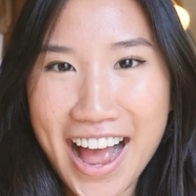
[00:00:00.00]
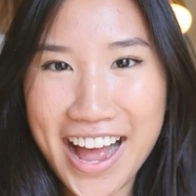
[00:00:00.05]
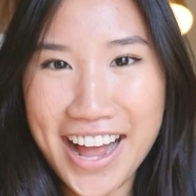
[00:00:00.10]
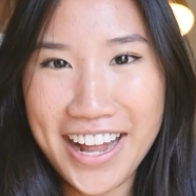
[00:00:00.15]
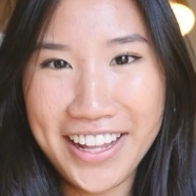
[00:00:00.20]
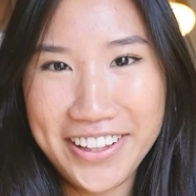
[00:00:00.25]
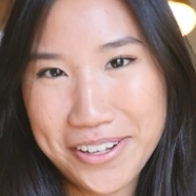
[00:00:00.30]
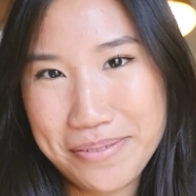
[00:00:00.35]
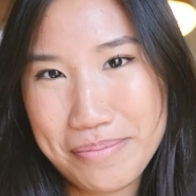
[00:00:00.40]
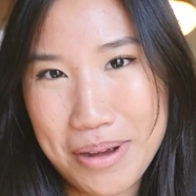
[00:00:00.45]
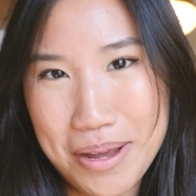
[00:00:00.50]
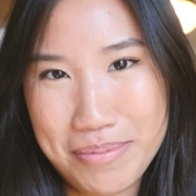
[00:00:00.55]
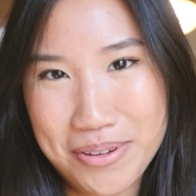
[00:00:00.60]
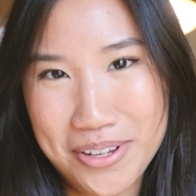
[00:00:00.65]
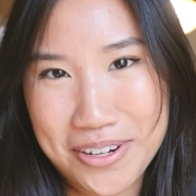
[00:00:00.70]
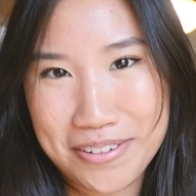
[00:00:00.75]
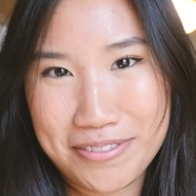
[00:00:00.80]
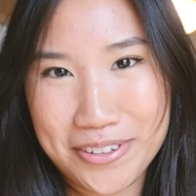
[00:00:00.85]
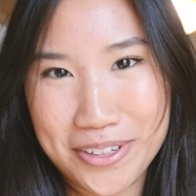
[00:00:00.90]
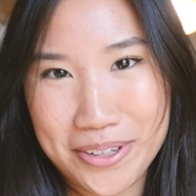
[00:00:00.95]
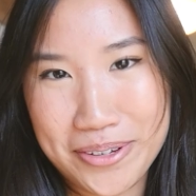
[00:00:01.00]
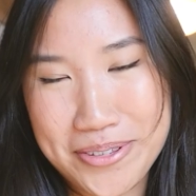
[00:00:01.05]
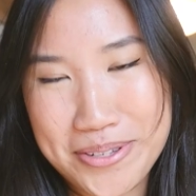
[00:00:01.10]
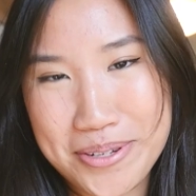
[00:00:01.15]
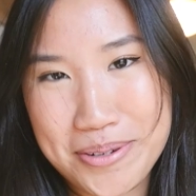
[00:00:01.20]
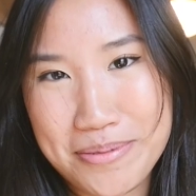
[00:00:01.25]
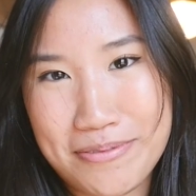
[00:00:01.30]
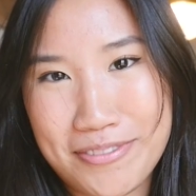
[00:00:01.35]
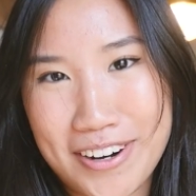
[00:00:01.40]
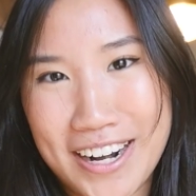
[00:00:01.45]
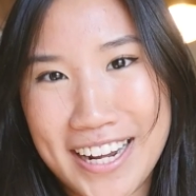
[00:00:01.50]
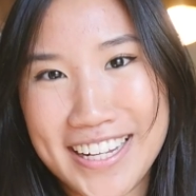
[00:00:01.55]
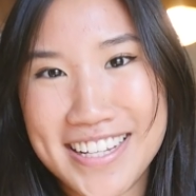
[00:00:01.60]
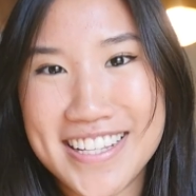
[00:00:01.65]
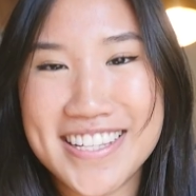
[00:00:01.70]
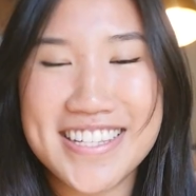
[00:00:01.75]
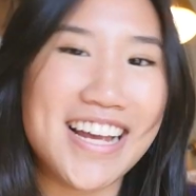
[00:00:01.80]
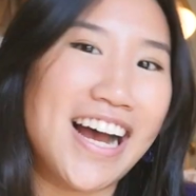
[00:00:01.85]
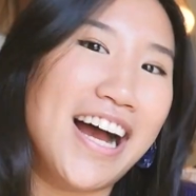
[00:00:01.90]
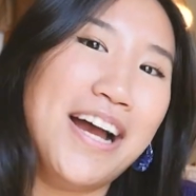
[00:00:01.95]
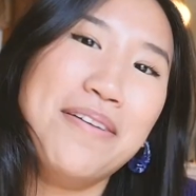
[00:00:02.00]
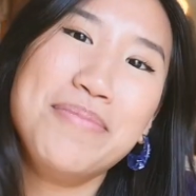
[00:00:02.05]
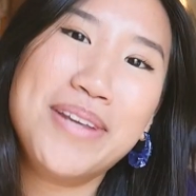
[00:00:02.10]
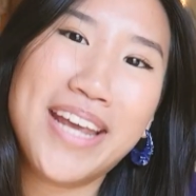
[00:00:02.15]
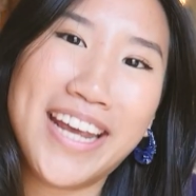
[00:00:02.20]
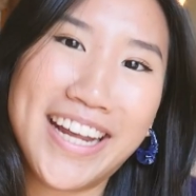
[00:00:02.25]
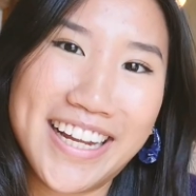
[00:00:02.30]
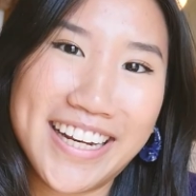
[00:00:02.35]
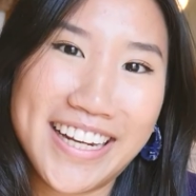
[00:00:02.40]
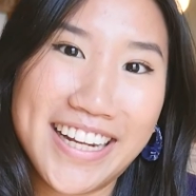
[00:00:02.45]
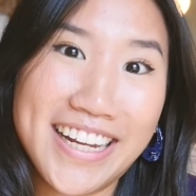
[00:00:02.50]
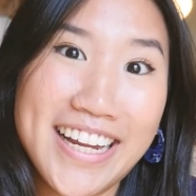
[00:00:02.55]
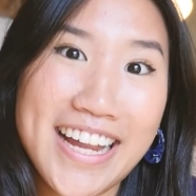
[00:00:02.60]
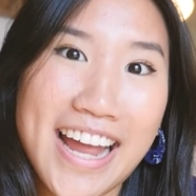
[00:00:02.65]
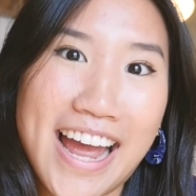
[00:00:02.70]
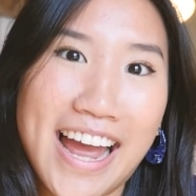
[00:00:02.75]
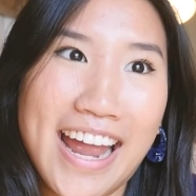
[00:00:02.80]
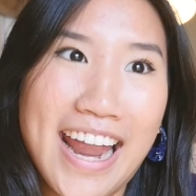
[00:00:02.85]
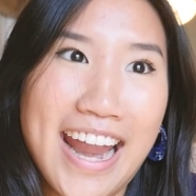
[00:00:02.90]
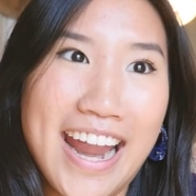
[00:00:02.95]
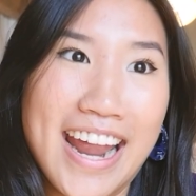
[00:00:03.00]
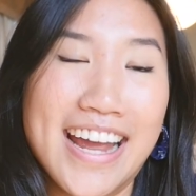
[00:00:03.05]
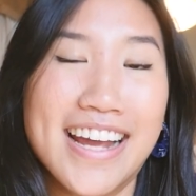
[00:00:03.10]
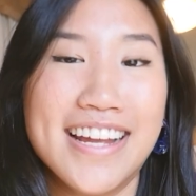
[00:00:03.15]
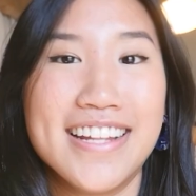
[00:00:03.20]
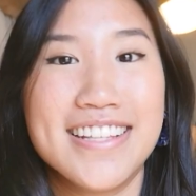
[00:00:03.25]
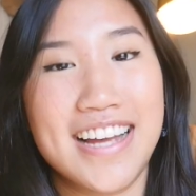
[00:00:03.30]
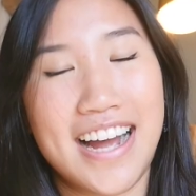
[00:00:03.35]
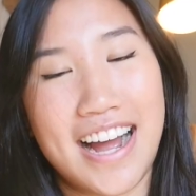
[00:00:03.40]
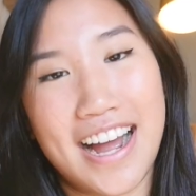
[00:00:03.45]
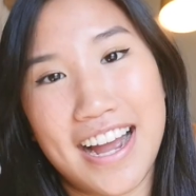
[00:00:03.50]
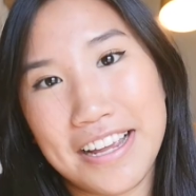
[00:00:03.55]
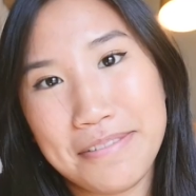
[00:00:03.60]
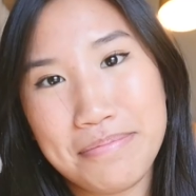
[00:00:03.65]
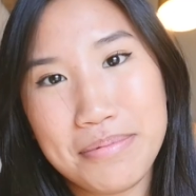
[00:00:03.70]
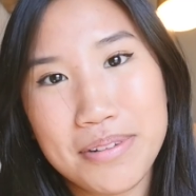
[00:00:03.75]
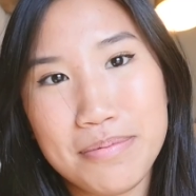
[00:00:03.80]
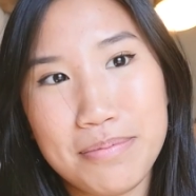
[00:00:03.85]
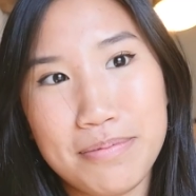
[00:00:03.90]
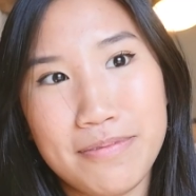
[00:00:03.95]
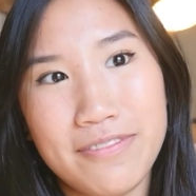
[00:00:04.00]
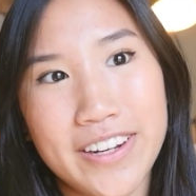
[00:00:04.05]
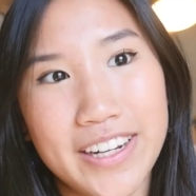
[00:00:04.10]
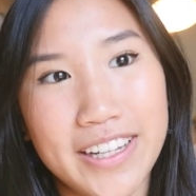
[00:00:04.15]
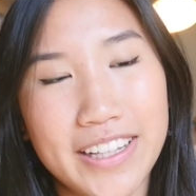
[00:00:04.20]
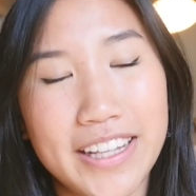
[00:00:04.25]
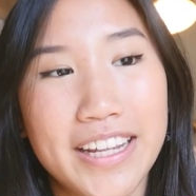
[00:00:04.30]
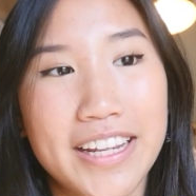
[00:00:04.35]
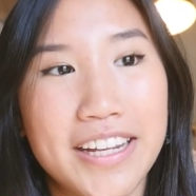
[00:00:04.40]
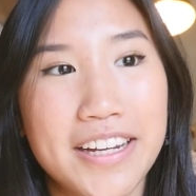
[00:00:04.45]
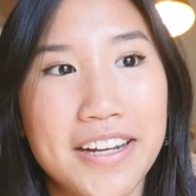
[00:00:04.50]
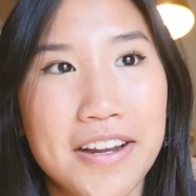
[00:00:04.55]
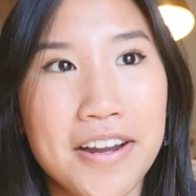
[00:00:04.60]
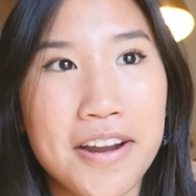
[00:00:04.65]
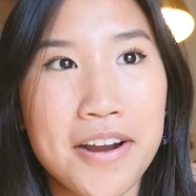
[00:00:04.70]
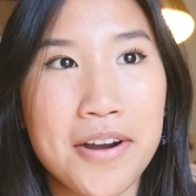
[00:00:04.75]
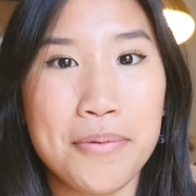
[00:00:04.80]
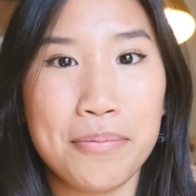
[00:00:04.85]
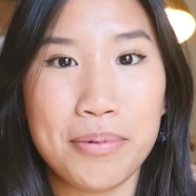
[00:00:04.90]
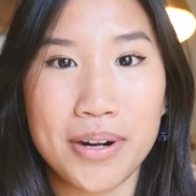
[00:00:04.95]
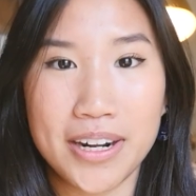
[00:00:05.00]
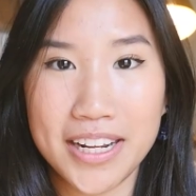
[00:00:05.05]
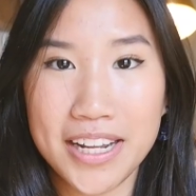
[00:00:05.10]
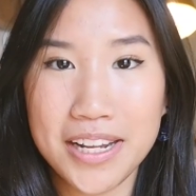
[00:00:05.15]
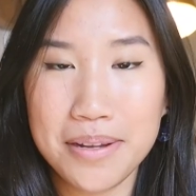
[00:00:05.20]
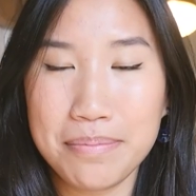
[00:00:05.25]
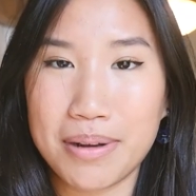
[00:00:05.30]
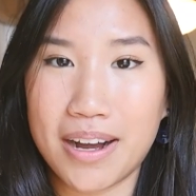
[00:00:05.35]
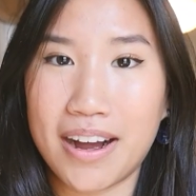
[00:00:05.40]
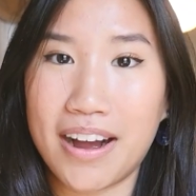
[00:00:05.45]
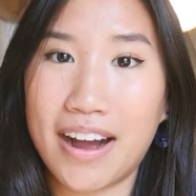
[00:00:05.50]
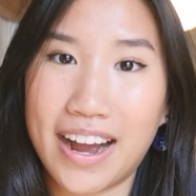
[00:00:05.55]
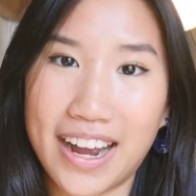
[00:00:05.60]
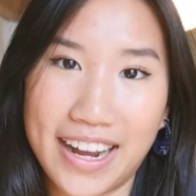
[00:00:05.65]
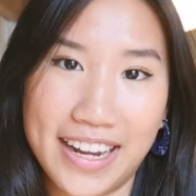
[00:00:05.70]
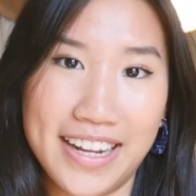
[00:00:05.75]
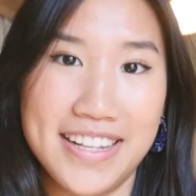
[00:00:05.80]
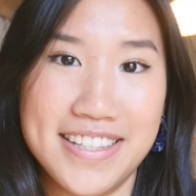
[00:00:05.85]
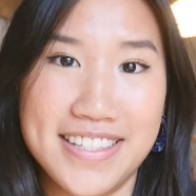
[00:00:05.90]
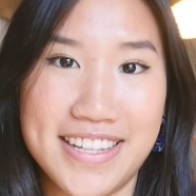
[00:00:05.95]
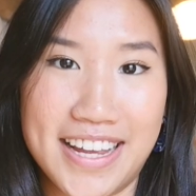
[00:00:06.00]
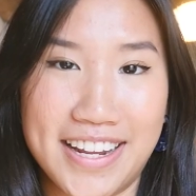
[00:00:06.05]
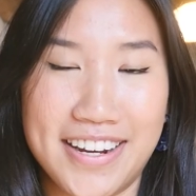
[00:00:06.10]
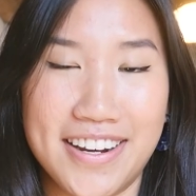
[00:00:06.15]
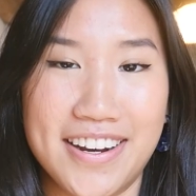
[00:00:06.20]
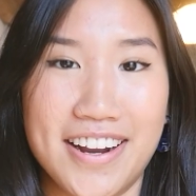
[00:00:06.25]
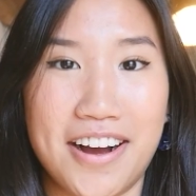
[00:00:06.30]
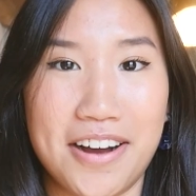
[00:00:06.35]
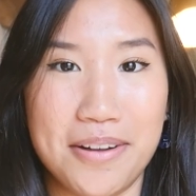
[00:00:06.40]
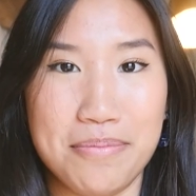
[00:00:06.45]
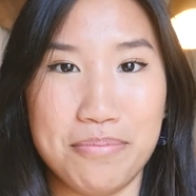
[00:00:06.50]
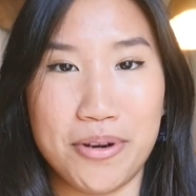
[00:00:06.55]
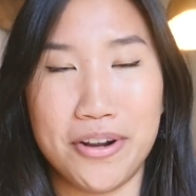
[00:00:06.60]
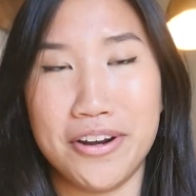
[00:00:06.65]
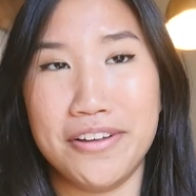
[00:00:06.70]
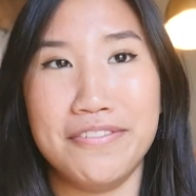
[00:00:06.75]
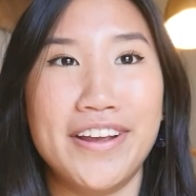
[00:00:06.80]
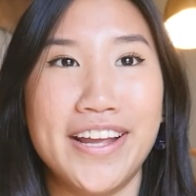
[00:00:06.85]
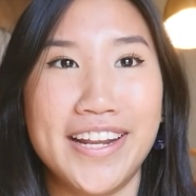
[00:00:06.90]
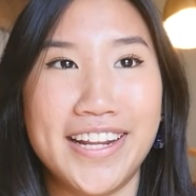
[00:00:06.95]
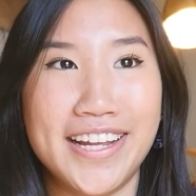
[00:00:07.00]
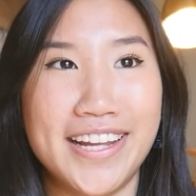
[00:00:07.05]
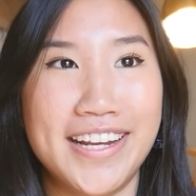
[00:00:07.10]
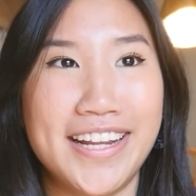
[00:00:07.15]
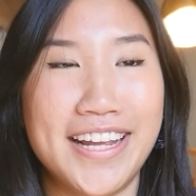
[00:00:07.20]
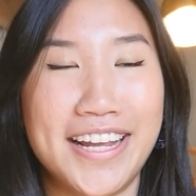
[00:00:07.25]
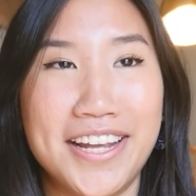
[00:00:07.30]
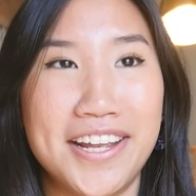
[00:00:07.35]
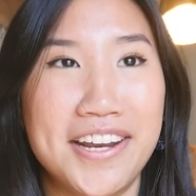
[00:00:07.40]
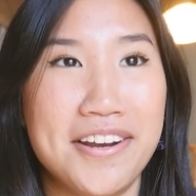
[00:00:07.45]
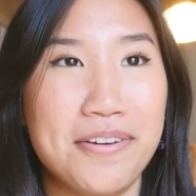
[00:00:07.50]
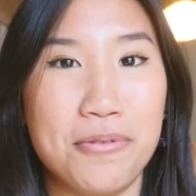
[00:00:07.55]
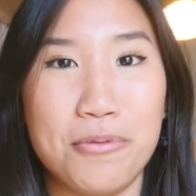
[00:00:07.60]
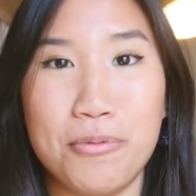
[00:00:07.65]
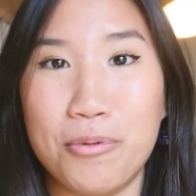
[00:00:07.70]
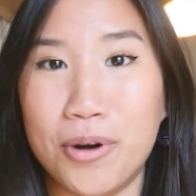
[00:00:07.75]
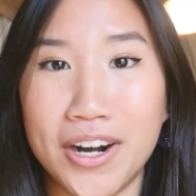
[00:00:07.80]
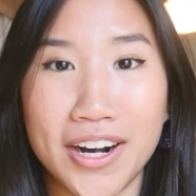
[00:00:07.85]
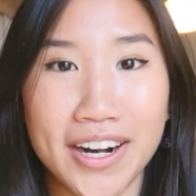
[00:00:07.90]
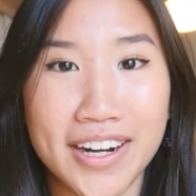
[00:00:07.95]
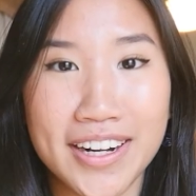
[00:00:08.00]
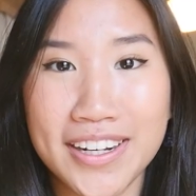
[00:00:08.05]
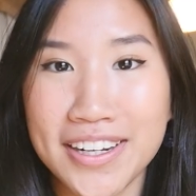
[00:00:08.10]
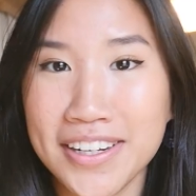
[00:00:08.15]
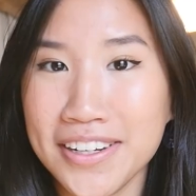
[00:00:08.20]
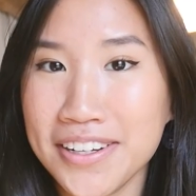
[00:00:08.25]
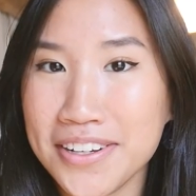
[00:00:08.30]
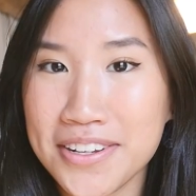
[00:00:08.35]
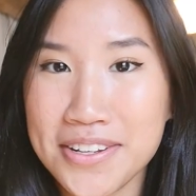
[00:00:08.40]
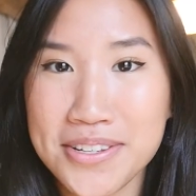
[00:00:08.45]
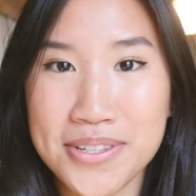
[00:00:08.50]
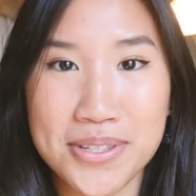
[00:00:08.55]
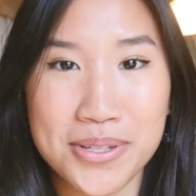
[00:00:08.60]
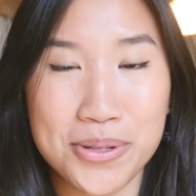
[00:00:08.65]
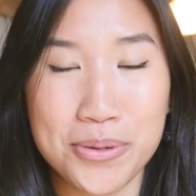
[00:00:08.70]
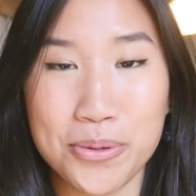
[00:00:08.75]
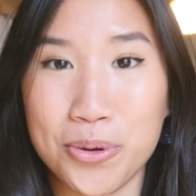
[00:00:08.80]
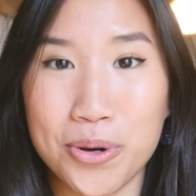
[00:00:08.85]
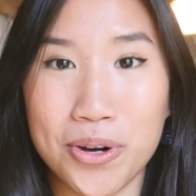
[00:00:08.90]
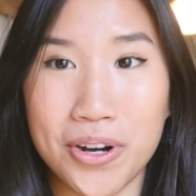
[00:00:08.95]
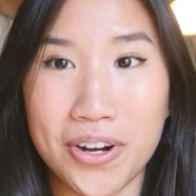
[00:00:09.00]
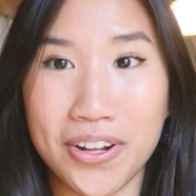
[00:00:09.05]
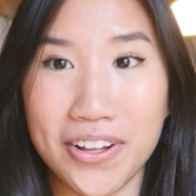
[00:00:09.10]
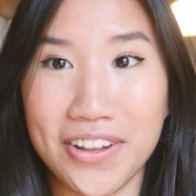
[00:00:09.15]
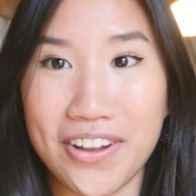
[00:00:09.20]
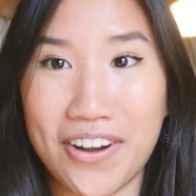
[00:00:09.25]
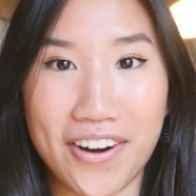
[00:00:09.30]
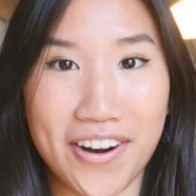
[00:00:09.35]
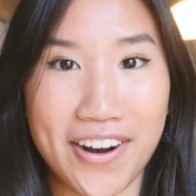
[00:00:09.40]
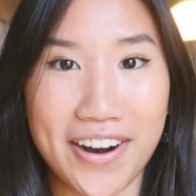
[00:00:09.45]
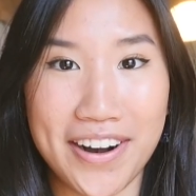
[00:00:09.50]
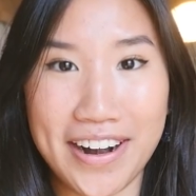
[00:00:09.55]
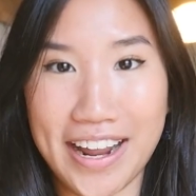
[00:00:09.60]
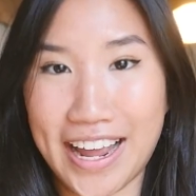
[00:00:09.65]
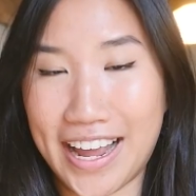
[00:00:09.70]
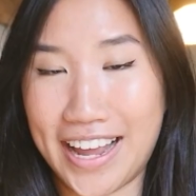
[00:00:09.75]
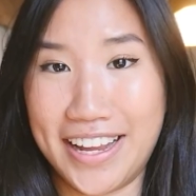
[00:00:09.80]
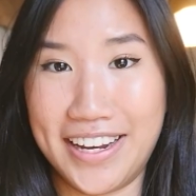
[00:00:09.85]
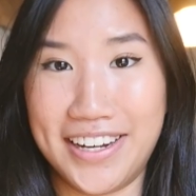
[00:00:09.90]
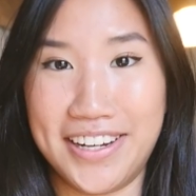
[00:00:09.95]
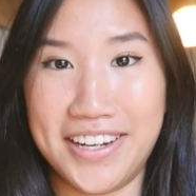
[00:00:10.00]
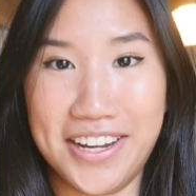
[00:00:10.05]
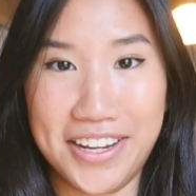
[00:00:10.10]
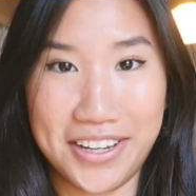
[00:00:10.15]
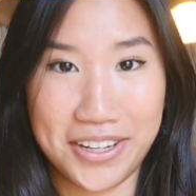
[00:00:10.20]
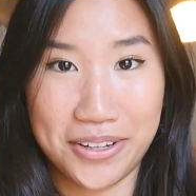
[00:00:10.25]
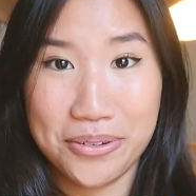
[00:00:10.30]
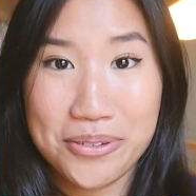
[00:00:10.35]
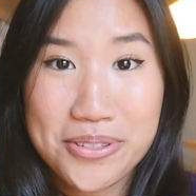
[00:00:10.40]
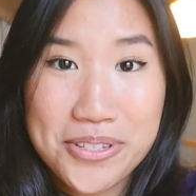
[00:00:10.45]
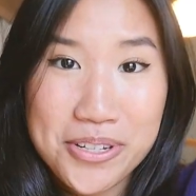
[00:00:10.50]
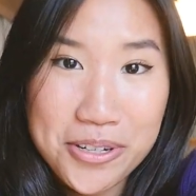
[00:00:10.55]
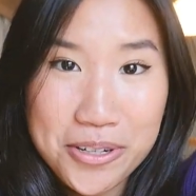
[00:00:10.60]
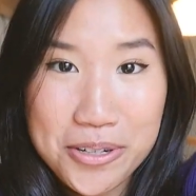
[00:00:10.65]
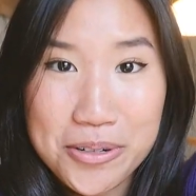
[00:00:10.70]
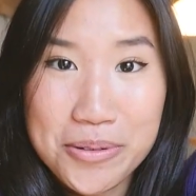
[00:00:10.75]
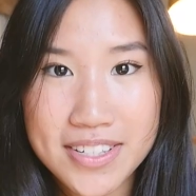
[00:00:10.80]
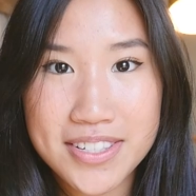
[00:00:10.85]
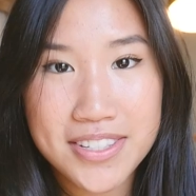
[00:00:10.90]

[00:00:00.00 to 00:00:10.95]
Hello my beautiful YouTube friends, I'm Katie and I've been feeling pretty behind and unmotivated in work, school, art, and YouTube.